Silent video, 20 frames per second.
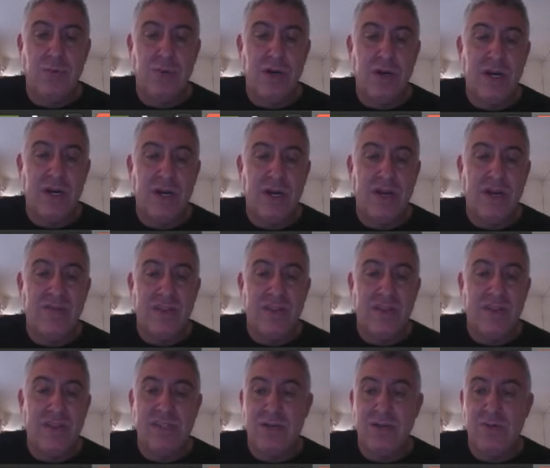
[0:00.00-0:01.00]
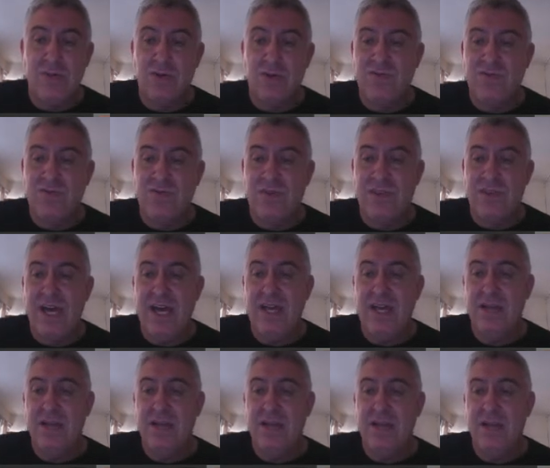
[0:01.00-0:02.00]
We're going to find the zeros for
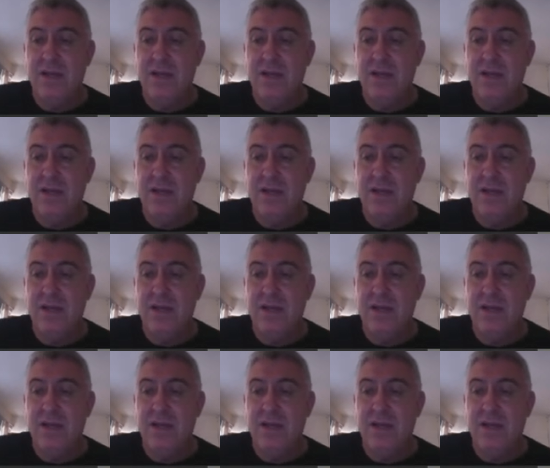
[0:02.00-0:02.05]
that.